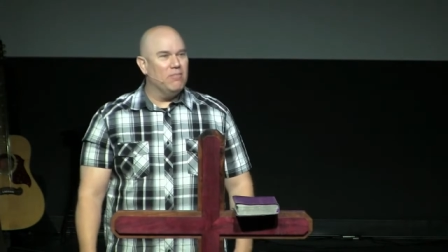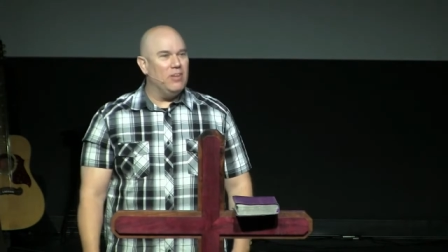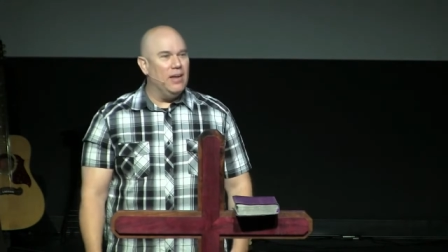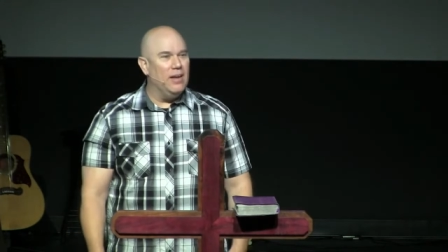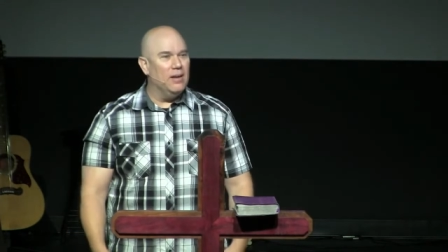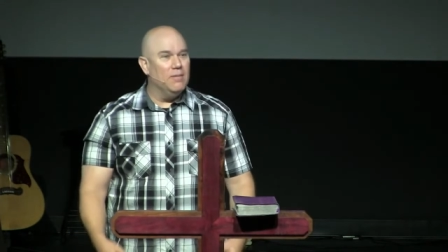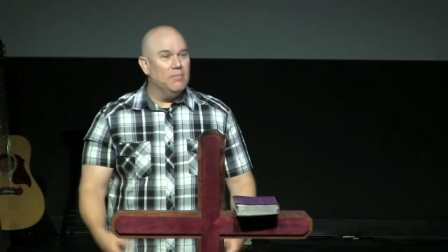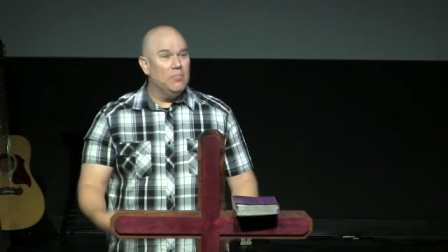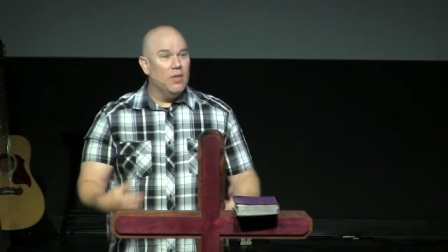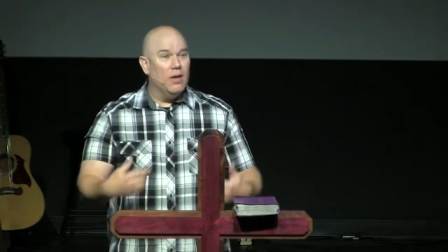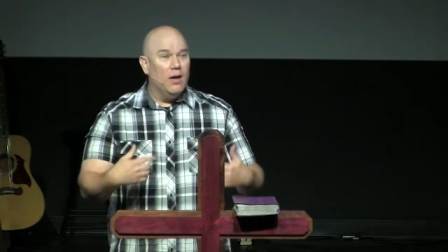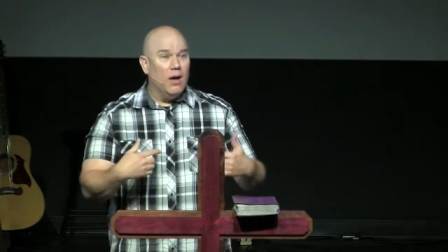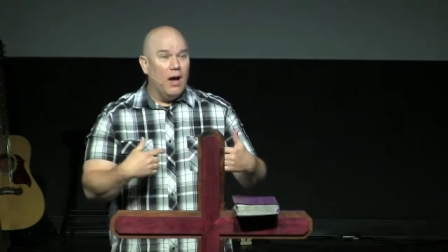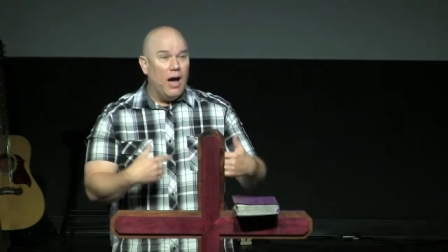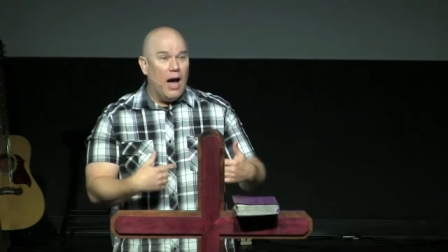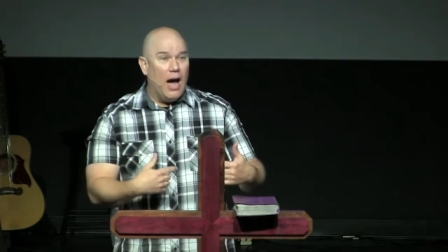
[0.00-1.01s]
saying,
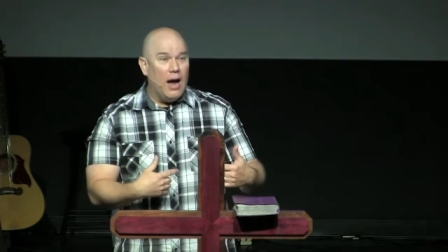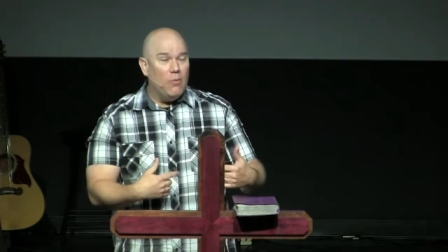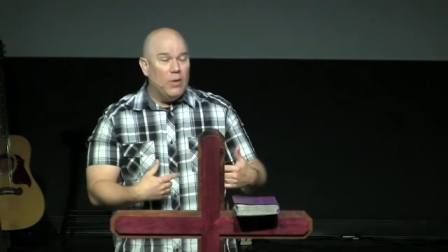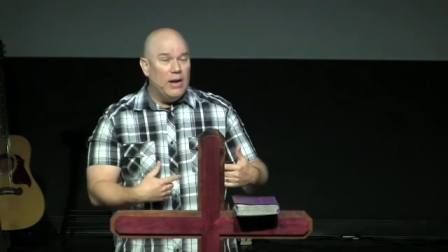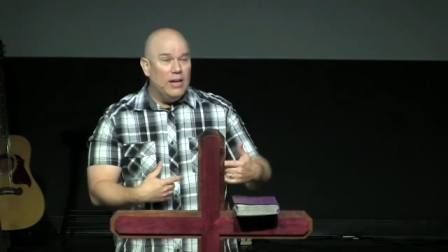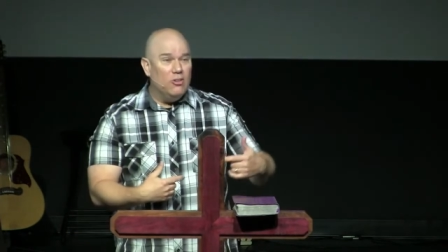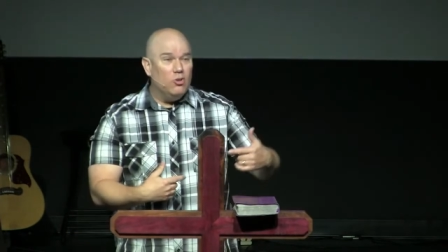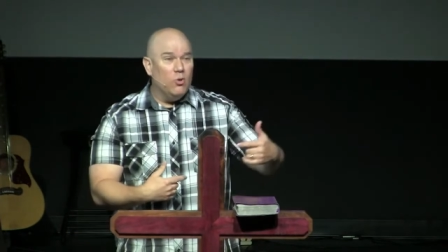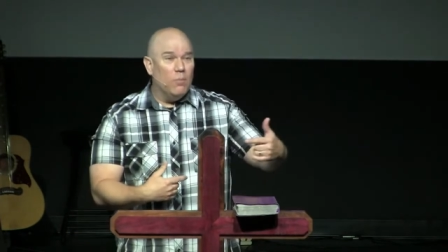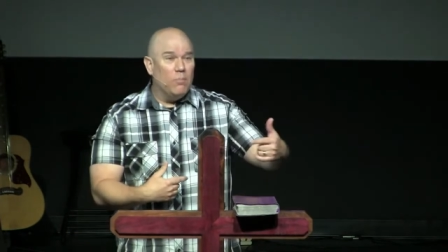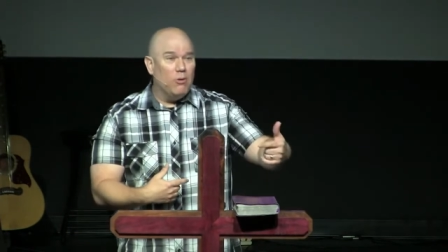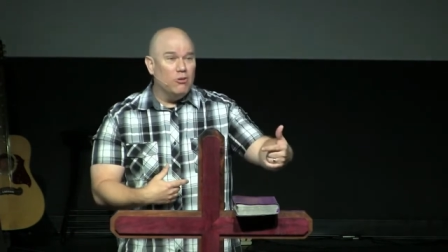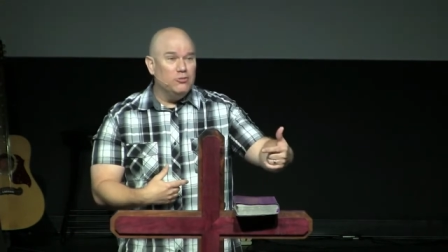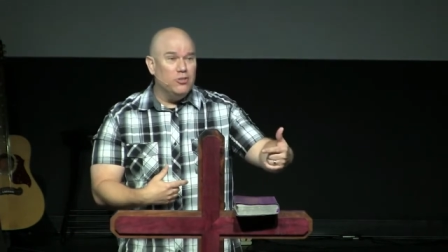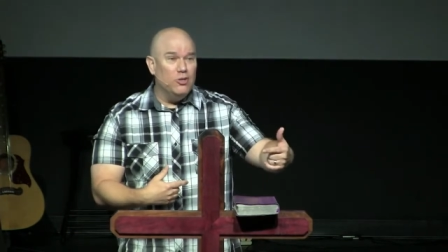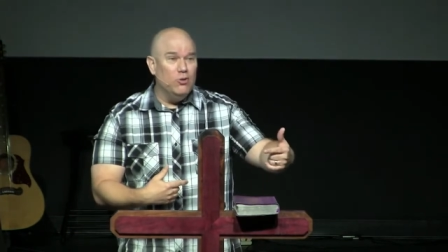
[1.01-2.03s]
I ran into a
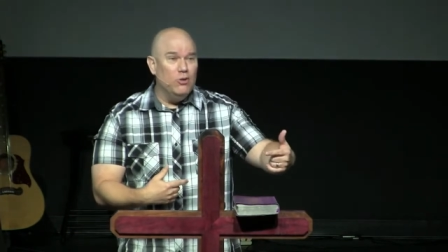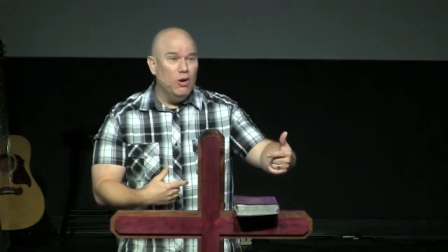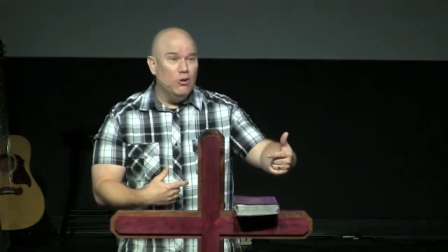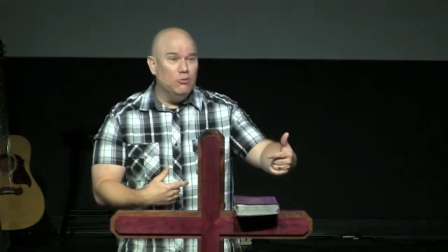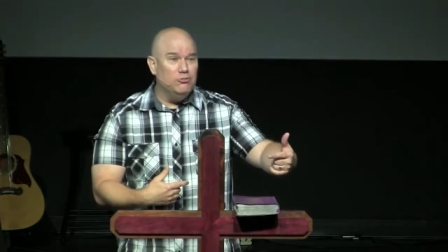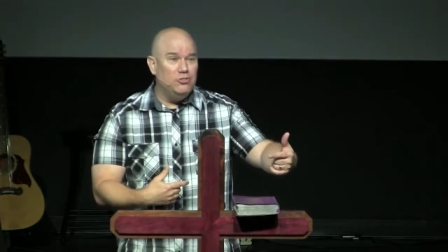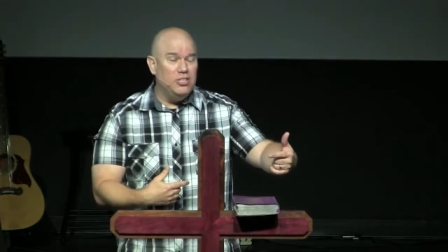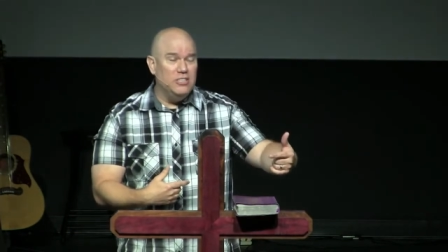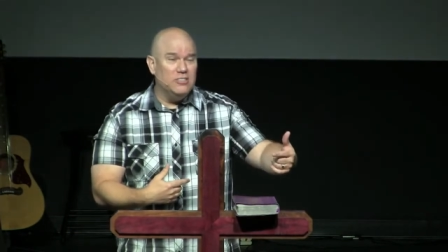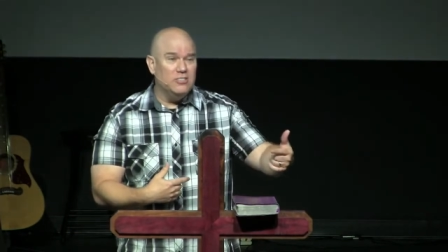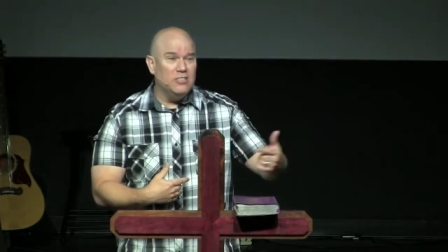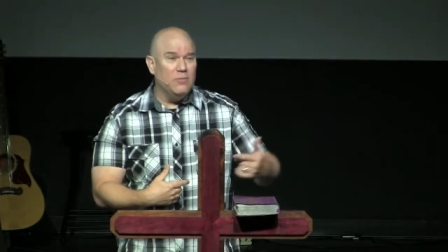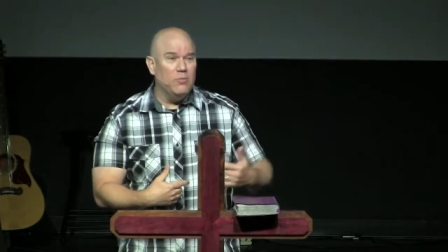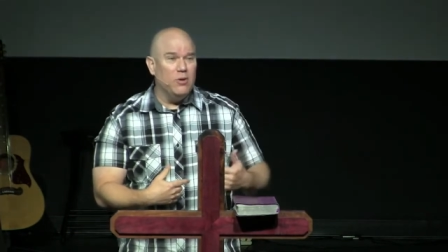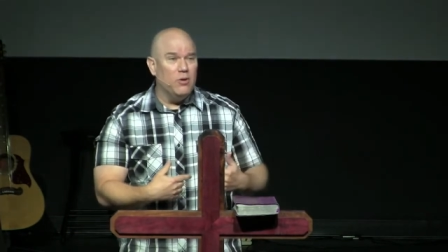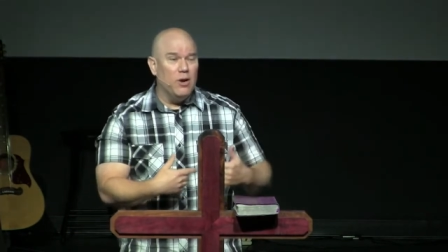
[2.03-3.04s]
person who knows
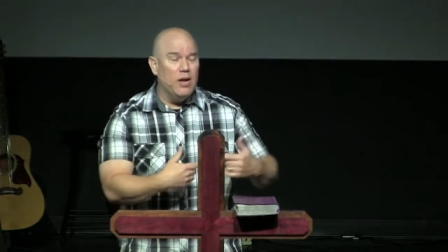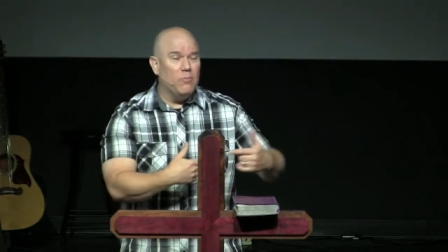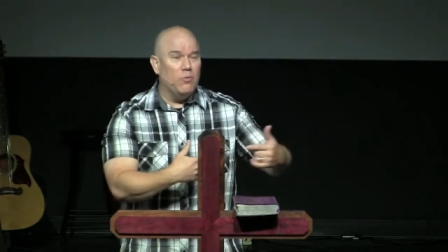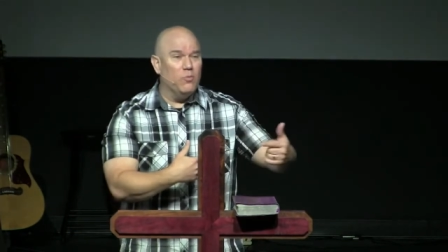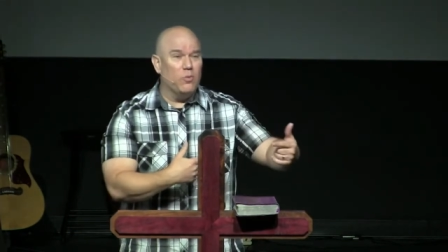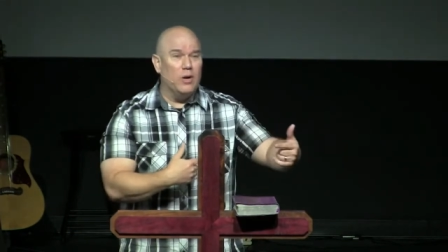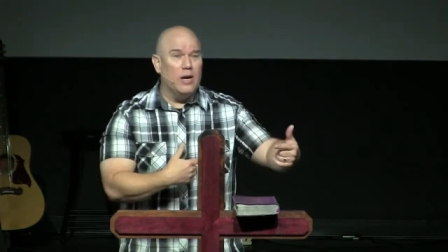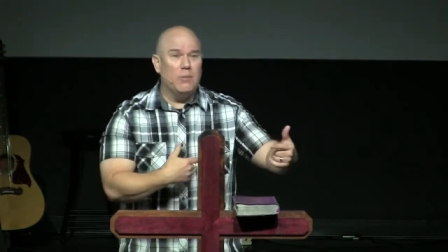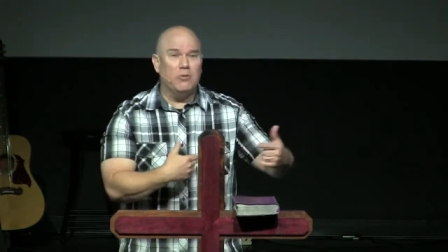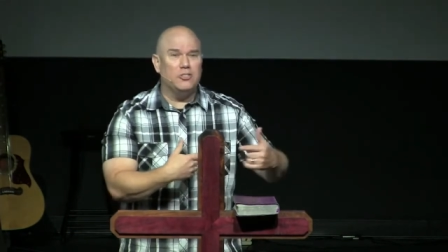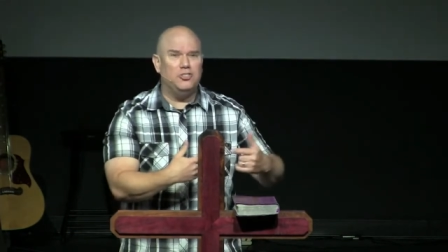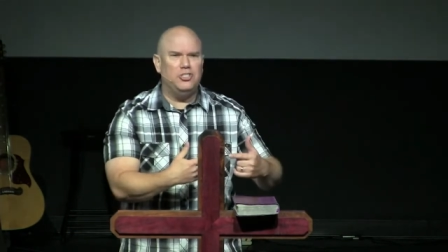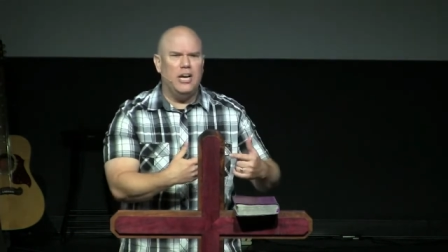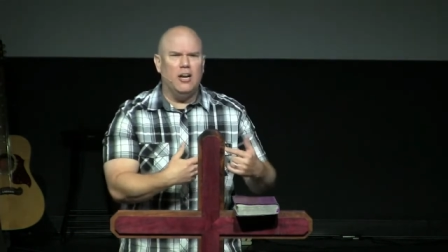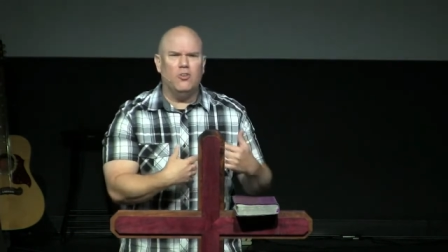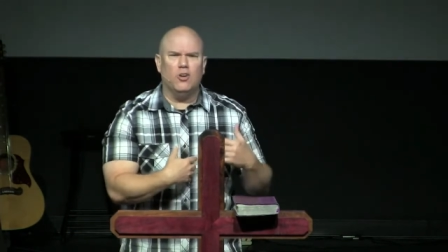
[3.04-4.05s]
Jesus and we are we are able to
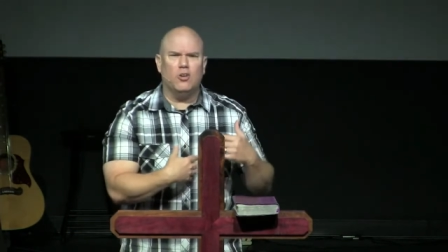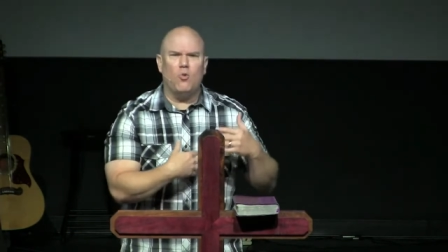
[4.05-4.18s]
share.